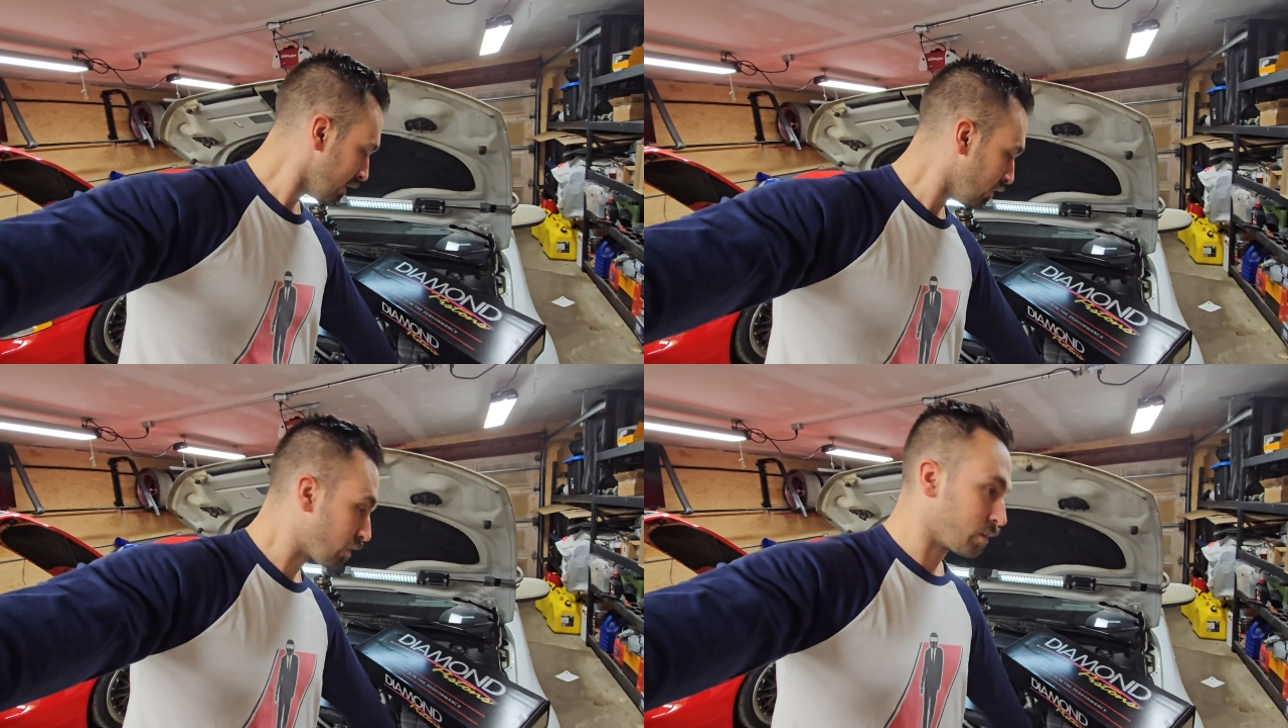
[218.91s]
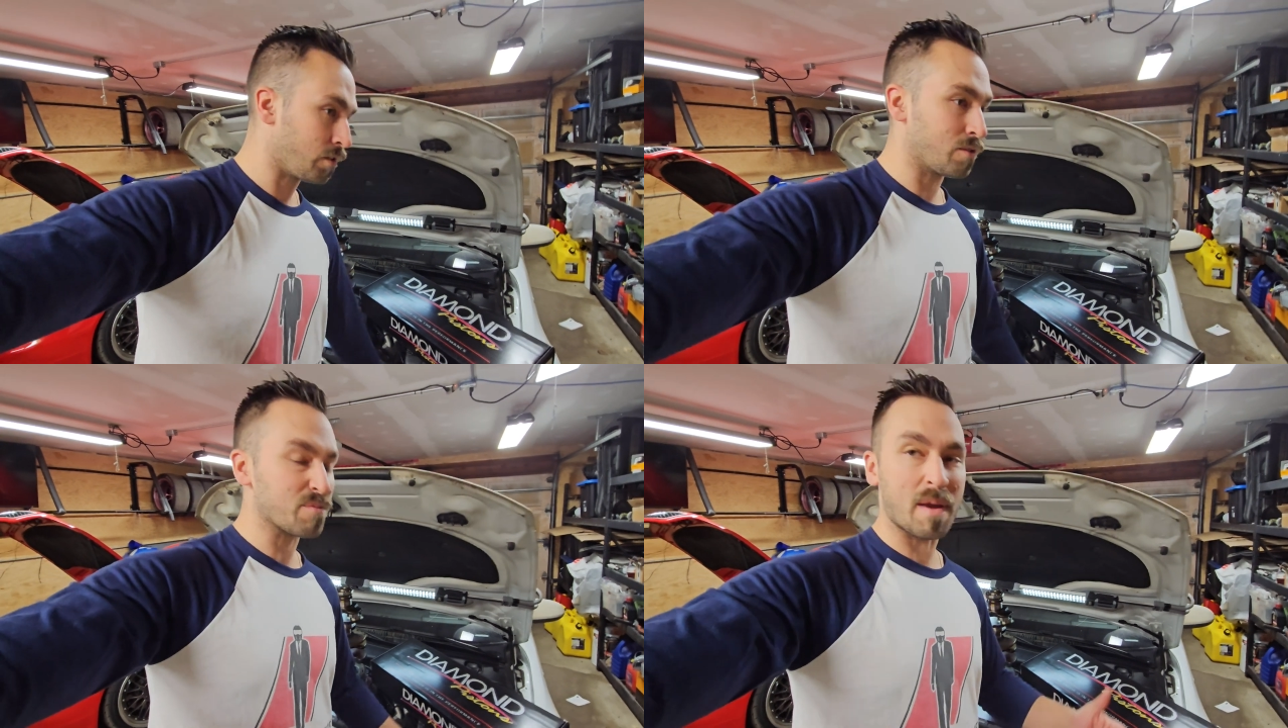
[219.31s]
you could
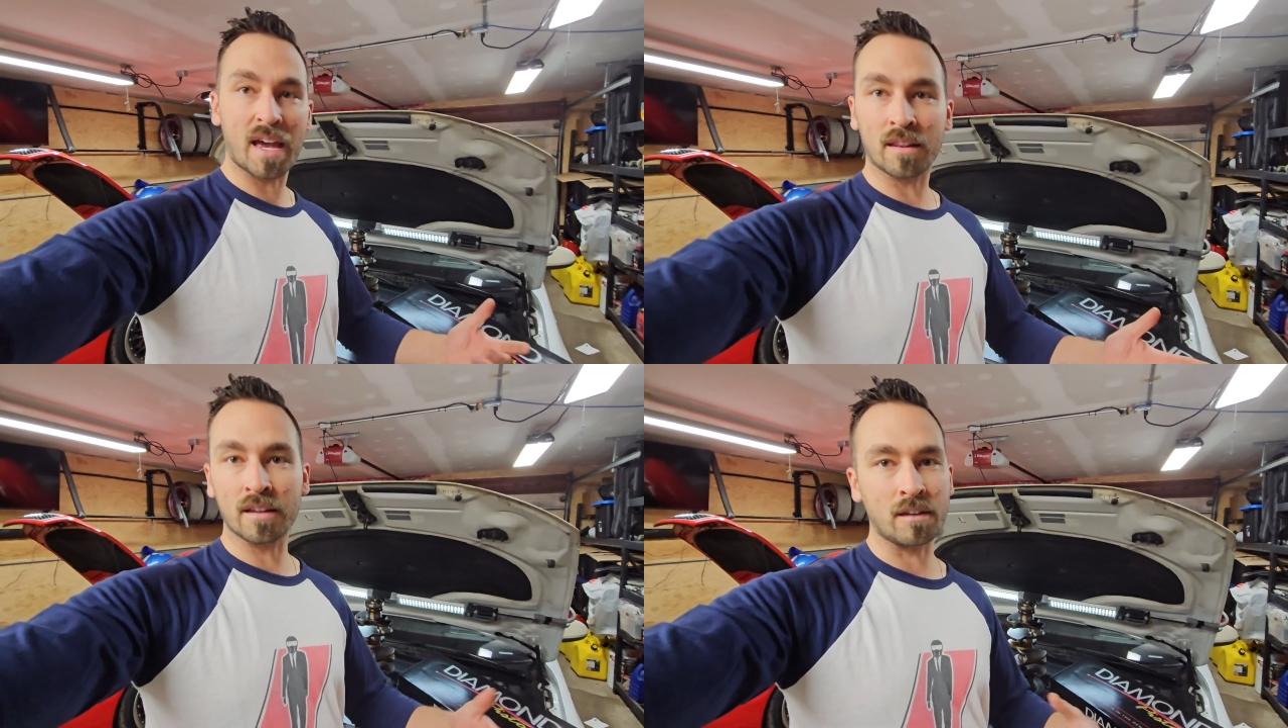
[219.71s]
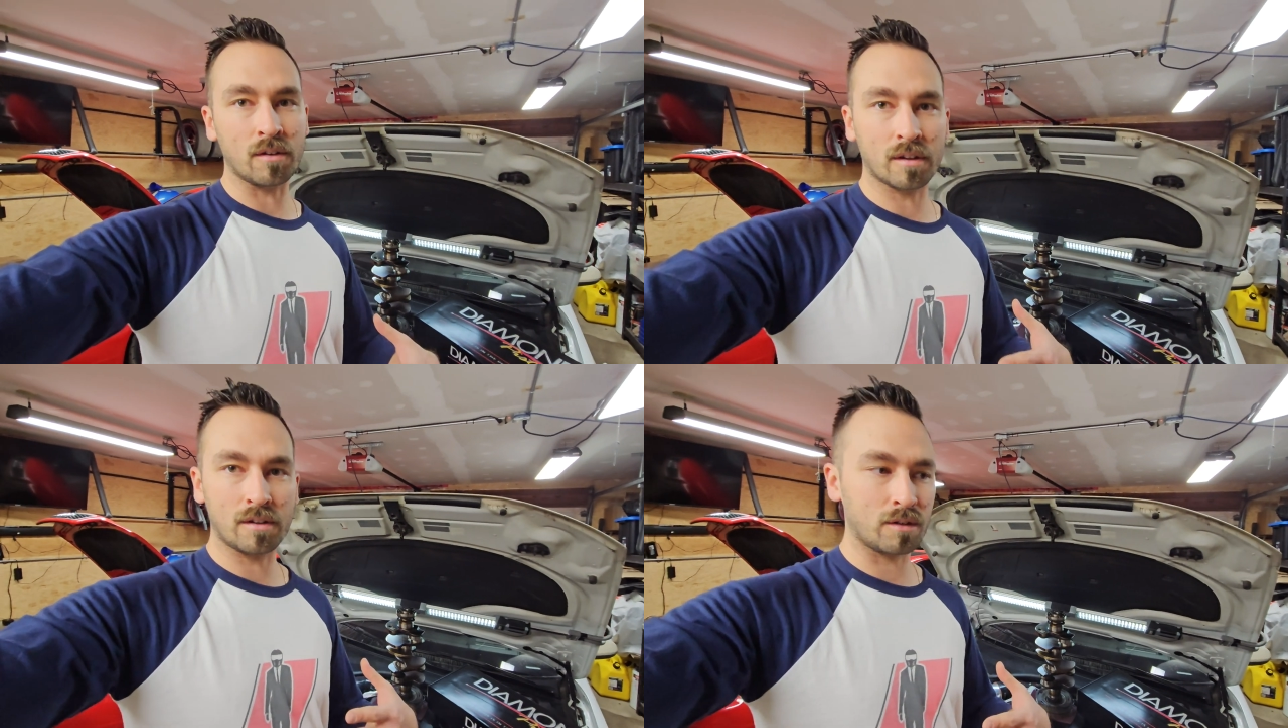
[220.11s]
use Manly,
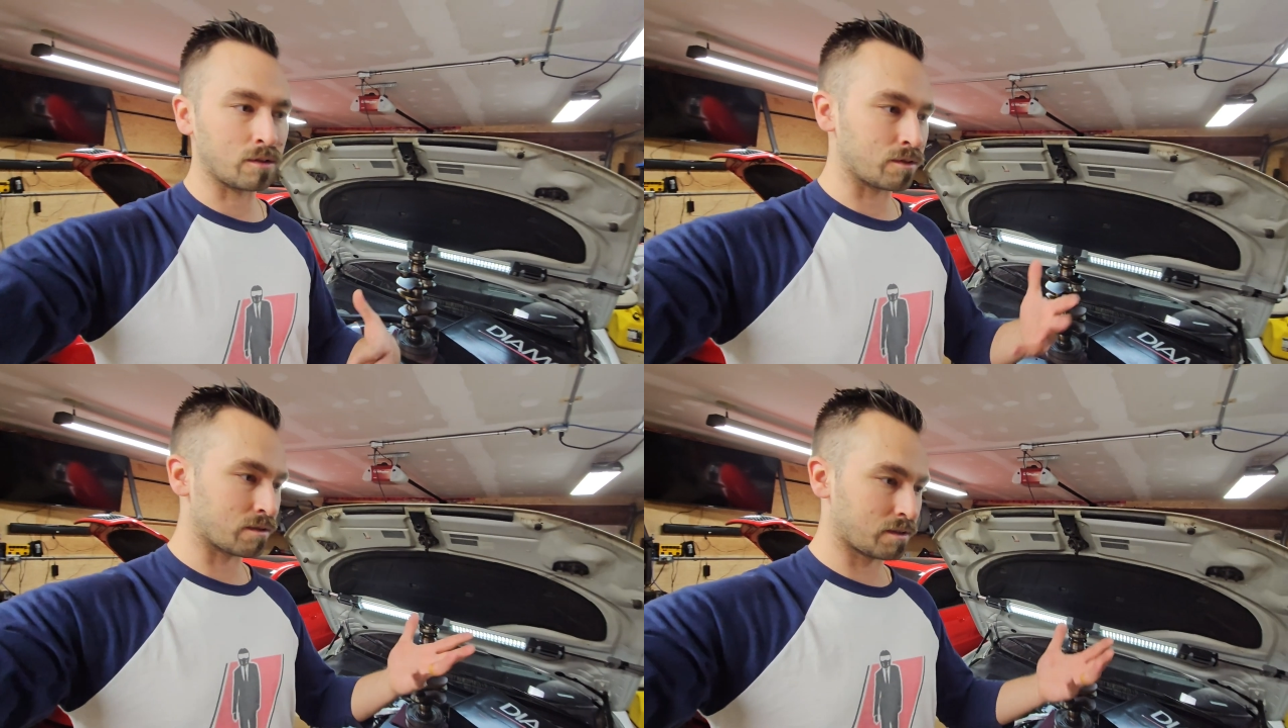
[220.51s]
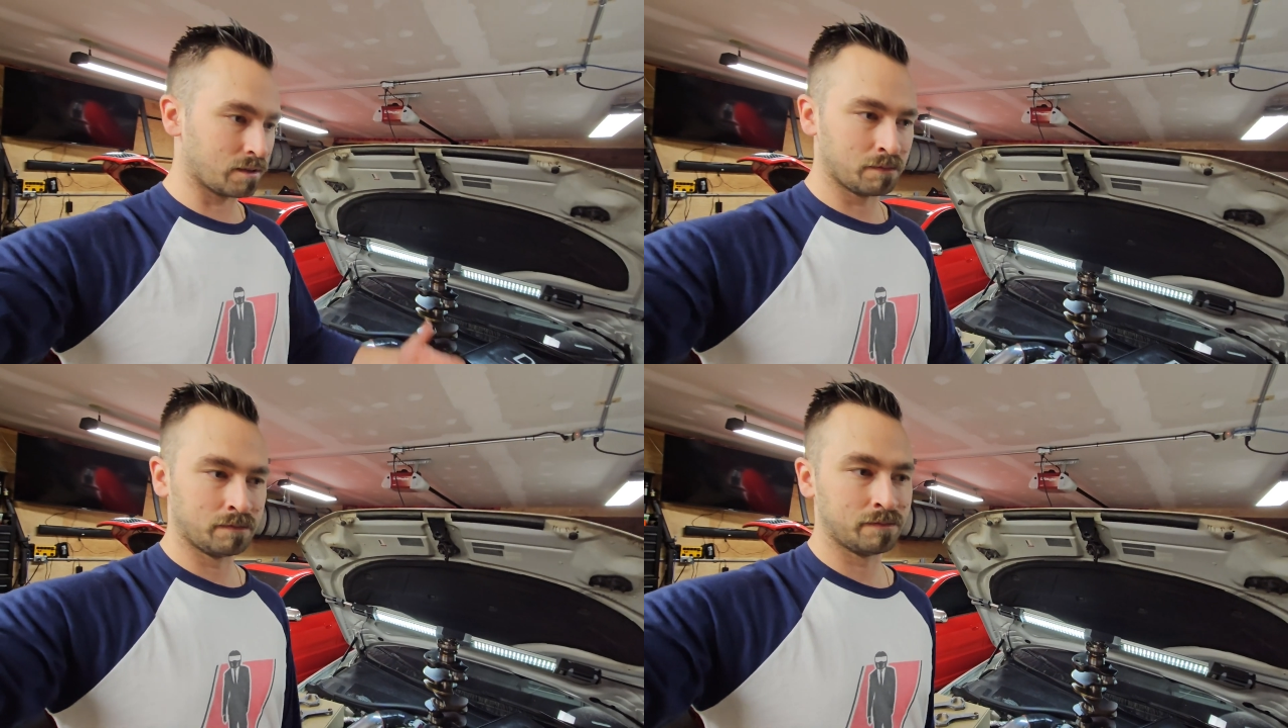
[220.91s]
you could
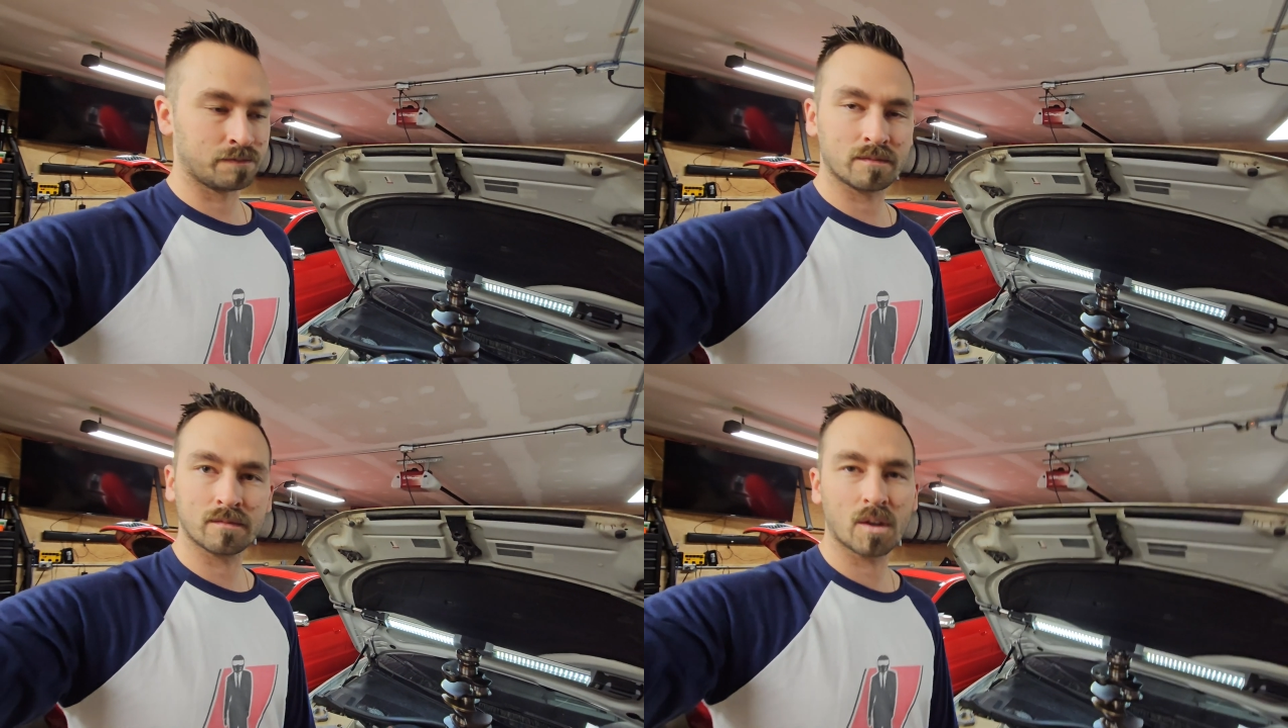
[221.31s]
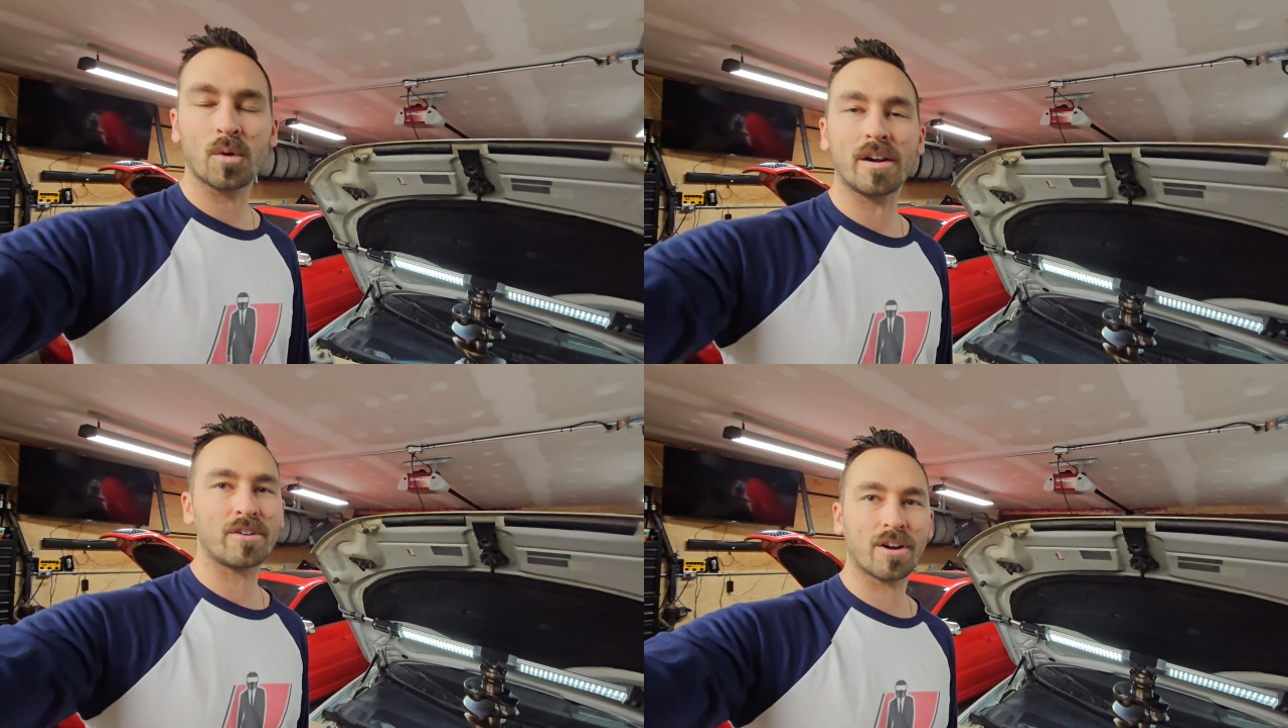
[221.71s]
use
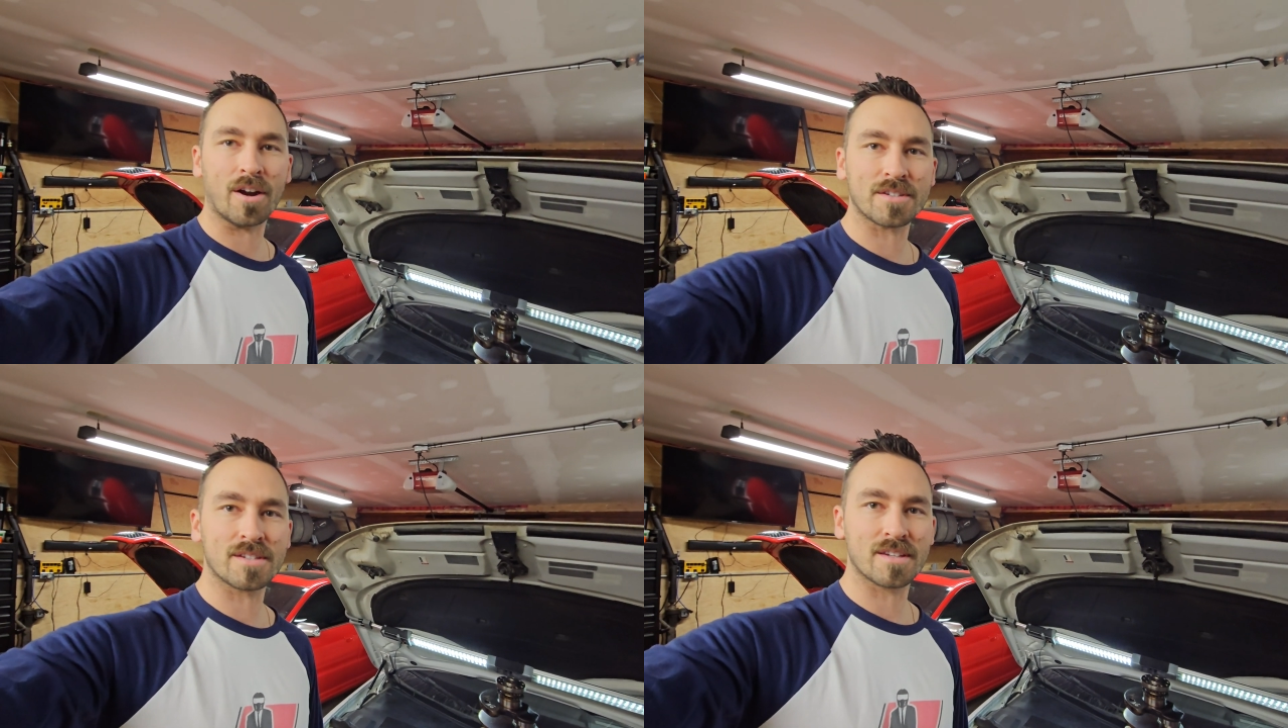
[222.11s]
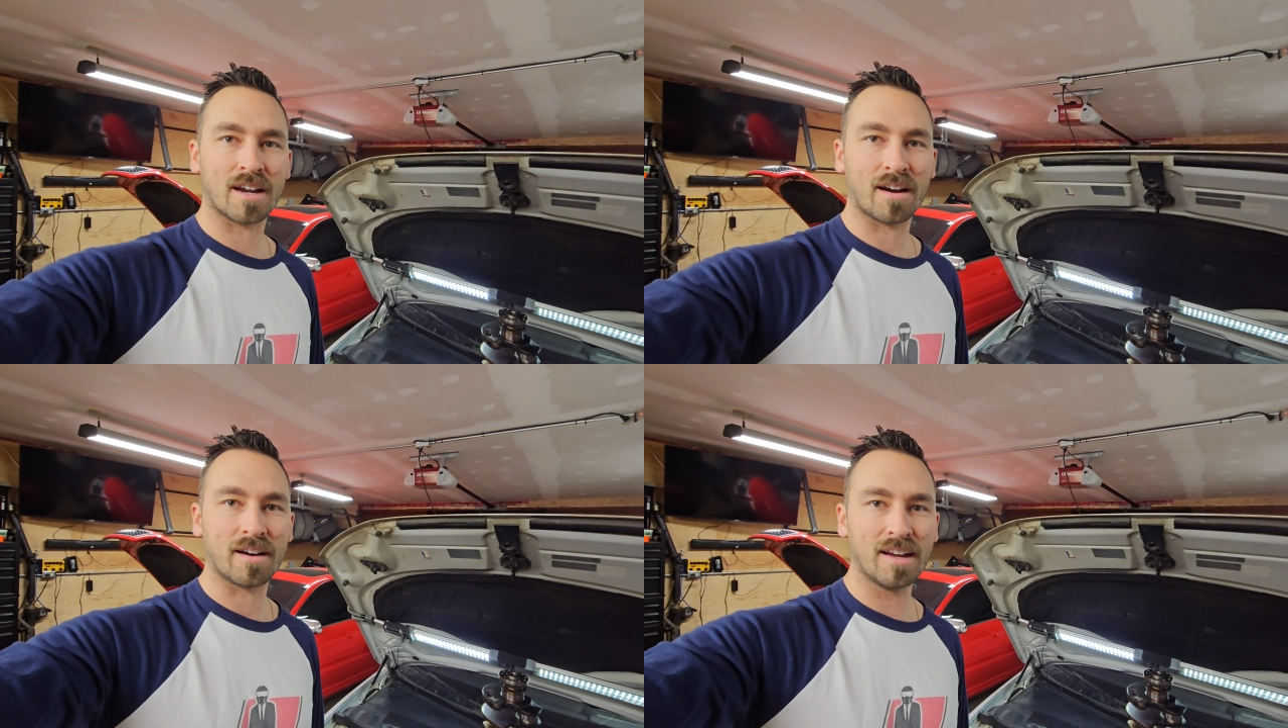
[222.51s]
whatever your heart's
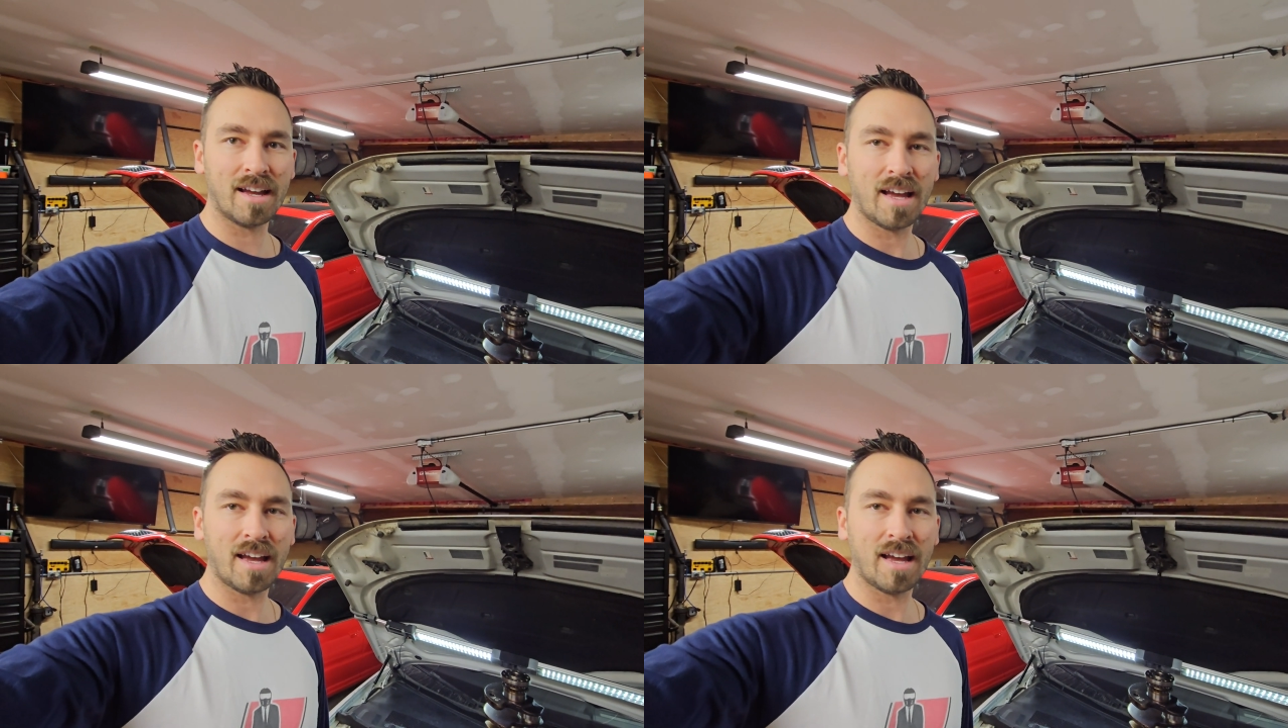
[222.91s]
desire.